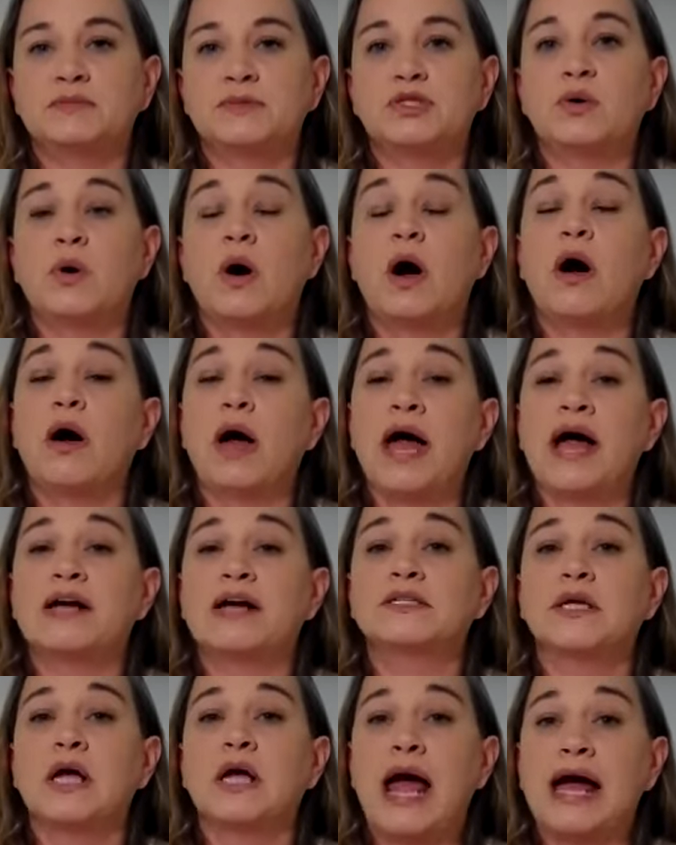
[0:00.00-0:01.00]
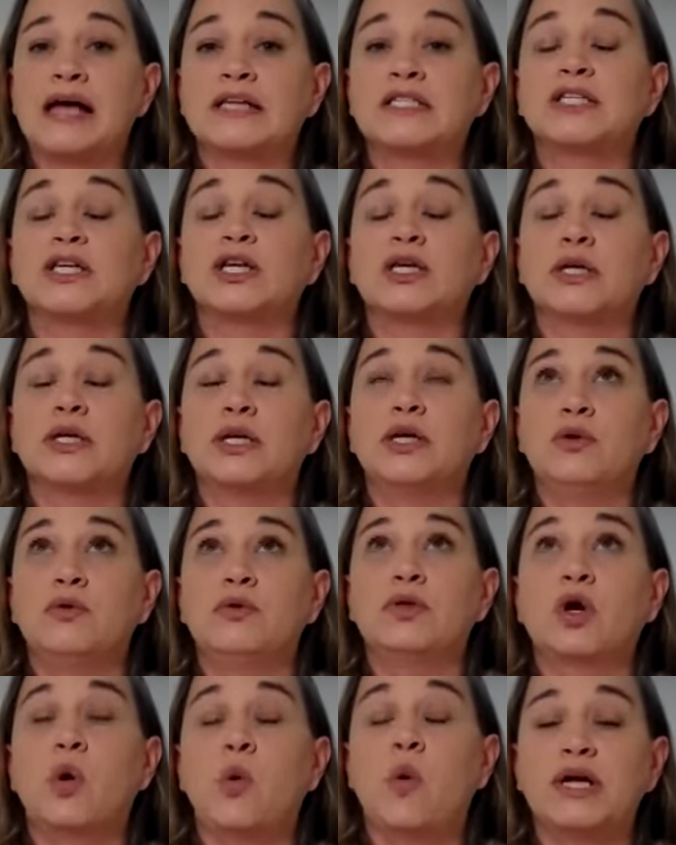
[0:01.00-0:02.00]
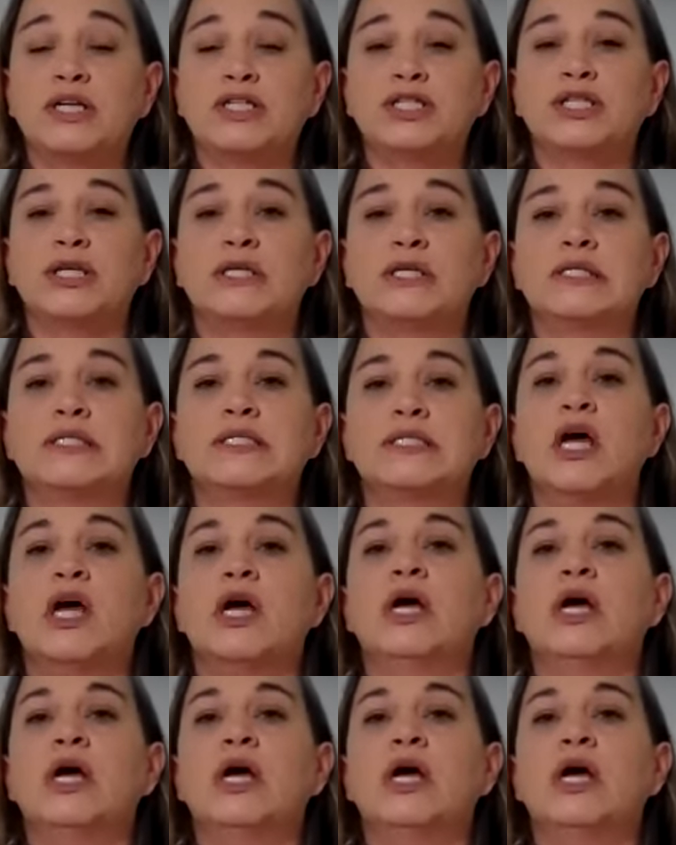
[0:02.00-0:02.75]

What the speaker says: So I'll ask you the questions